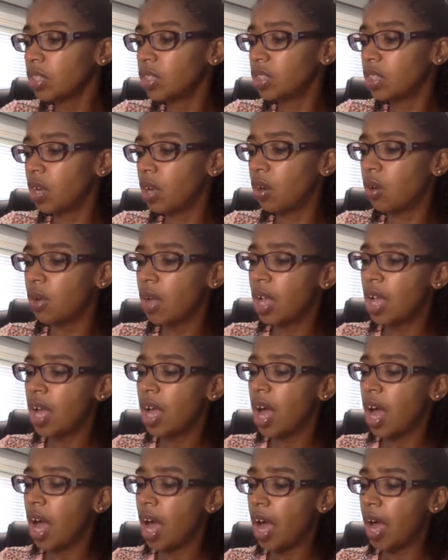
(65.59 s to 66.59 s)
So
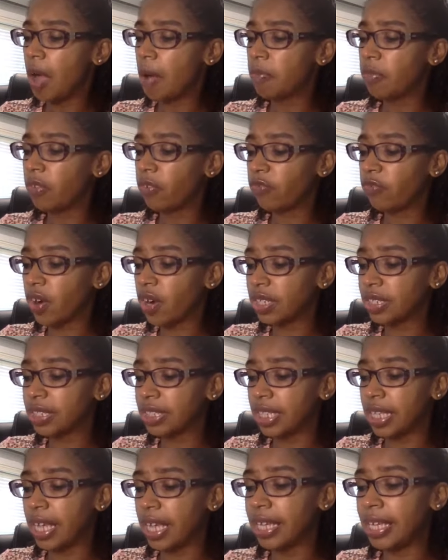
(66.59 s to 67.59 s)
the
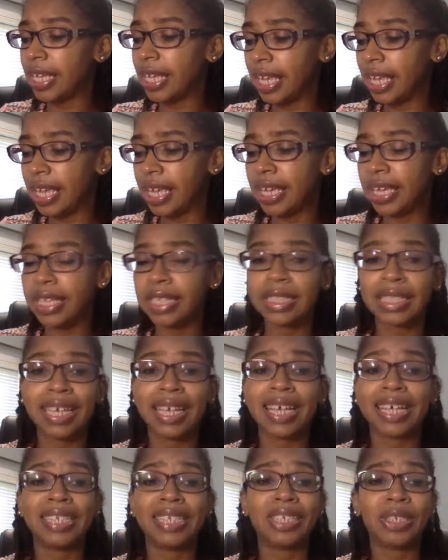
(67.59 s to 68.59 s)
first thing is
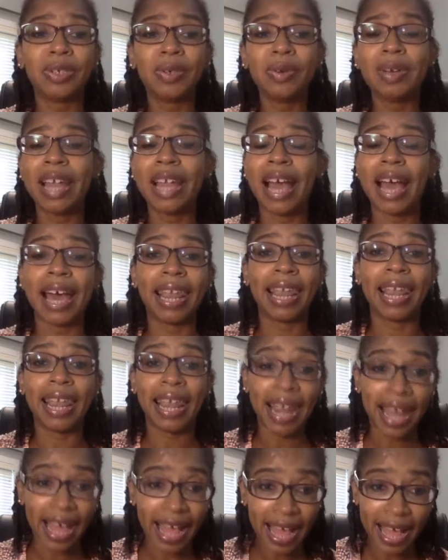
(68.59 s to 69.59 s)
do not
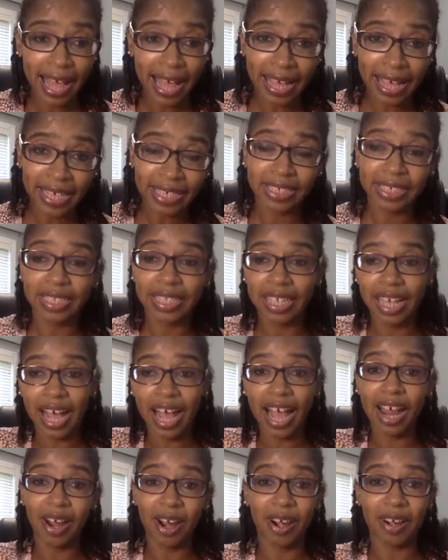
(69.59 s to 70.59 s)
lie to the
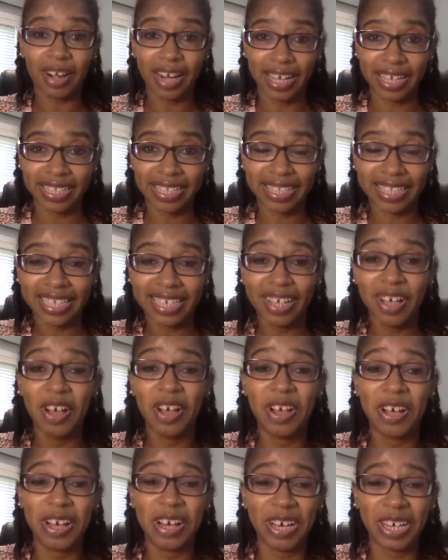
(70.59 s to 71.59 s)
IRS.
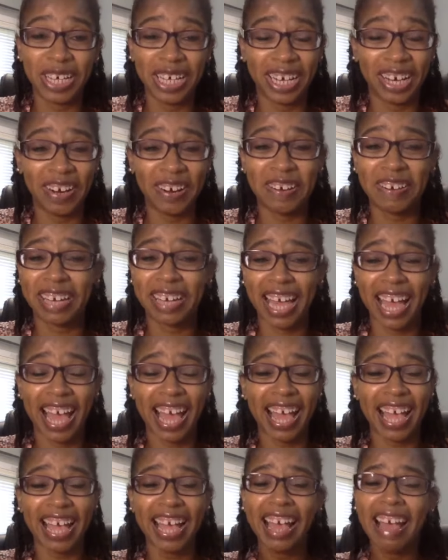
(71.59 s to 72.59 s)

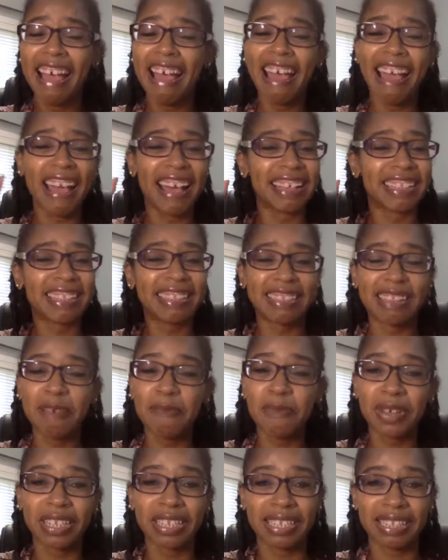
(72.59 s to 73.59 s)
Okay, as
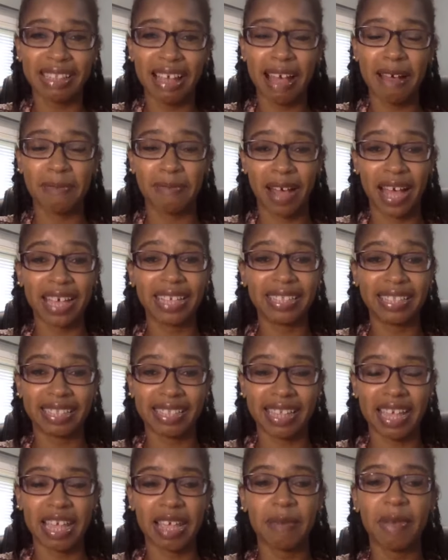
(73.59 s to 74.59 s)
simple as that might
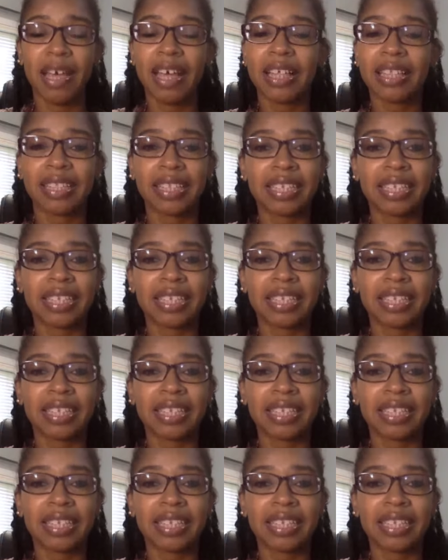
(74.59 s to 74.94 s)
seem.